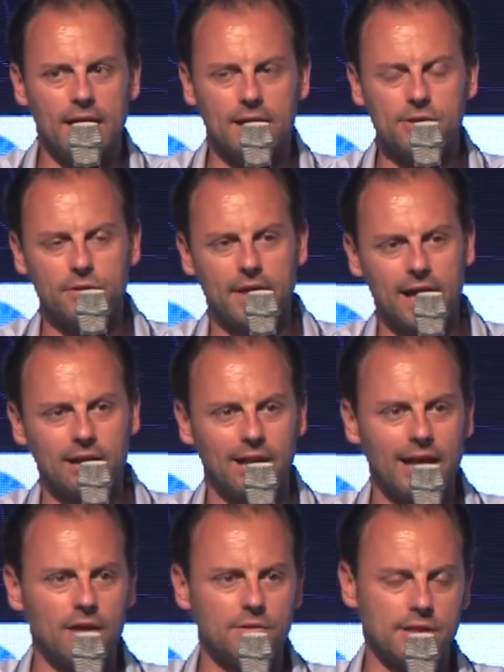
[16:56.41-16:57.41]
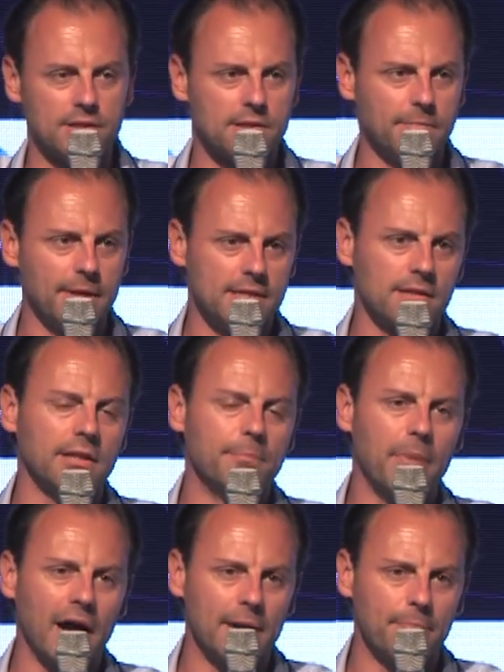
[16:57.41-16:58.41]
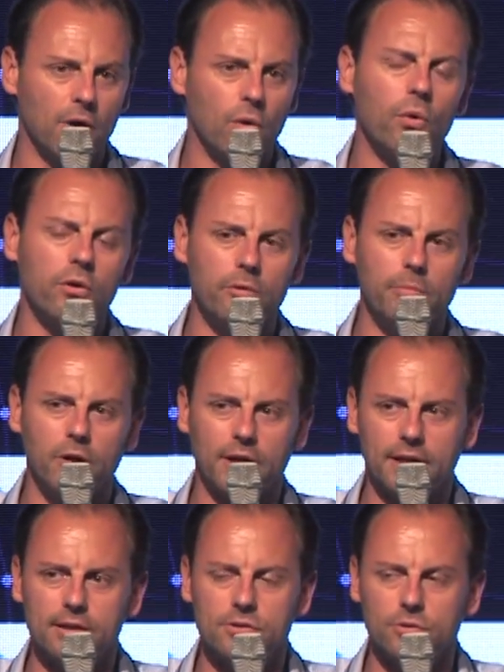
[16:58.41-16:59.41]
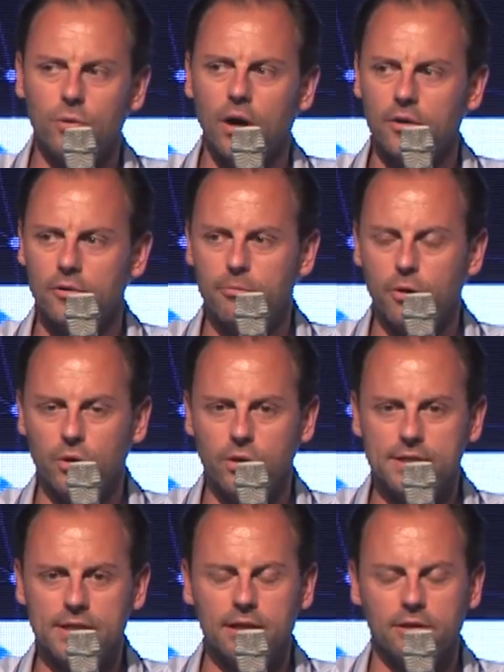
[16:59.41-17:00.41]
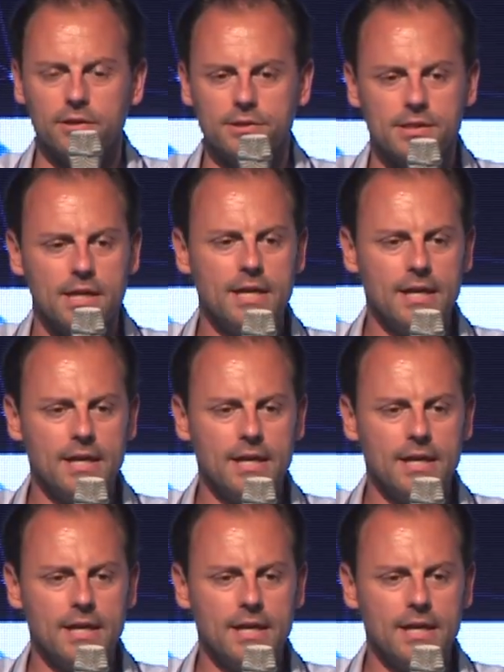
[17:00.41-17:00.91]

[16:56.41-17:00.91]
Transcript: So that allows us to basically pipe our order book into other broker-dealers.